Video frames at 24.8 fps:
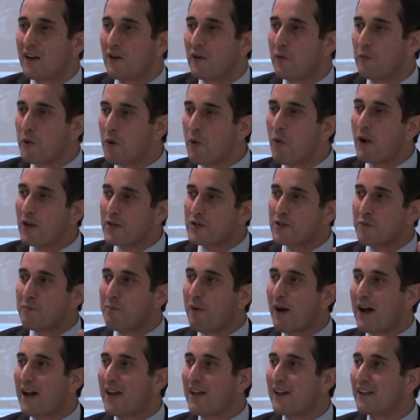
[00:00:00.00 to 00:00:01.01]
We want to
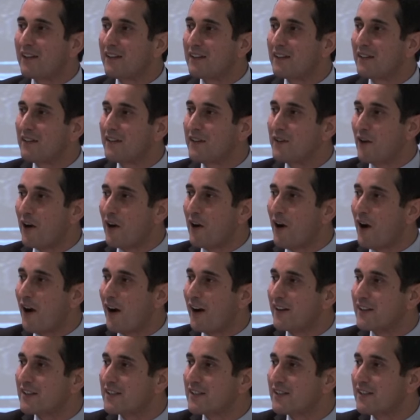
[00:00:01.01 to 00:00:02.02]
buy your
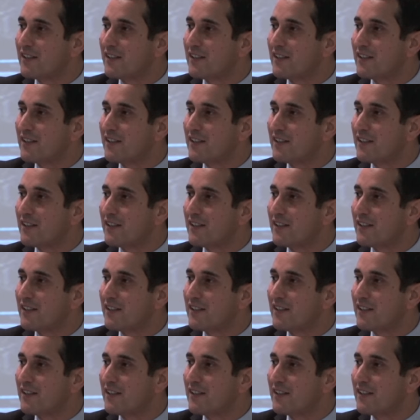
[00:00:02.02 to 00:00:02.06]
horse.